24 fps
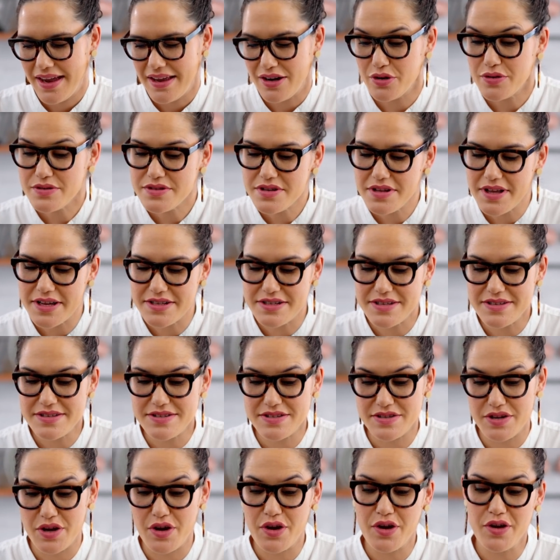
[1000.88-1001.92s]
I also like to
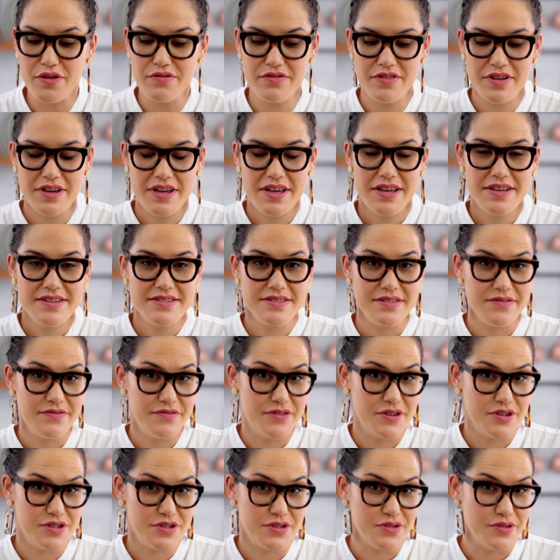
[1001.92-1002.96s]
serve some
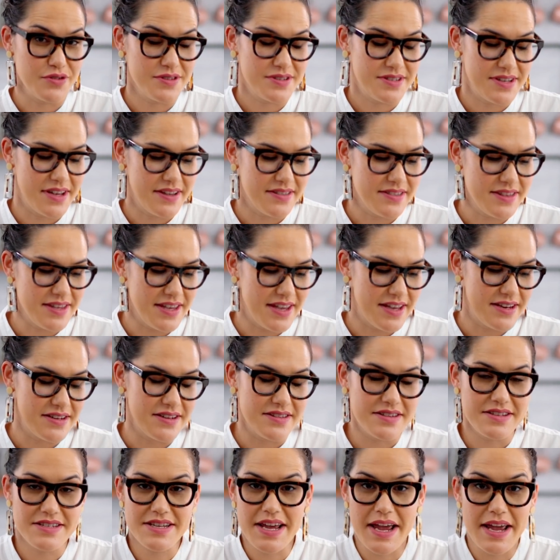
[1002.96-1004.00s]
fish sauce at the end
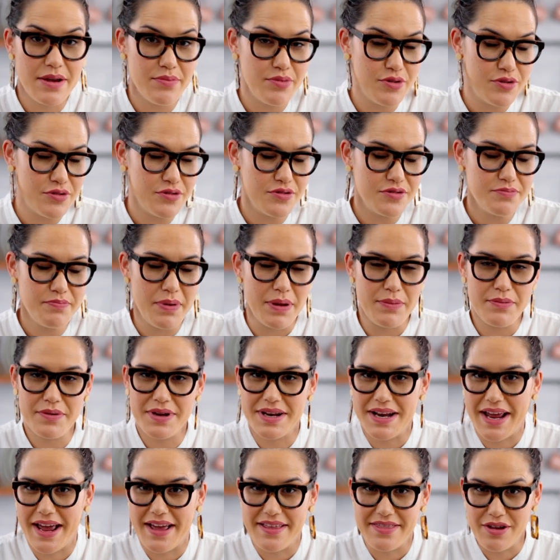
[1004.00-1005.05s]
at the table. People
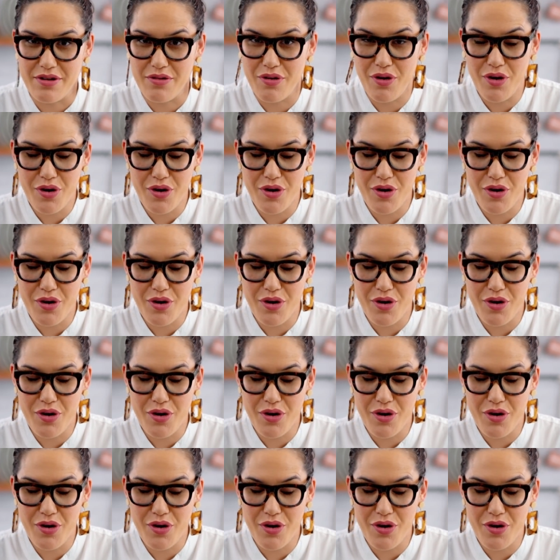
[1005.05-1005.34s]
can add their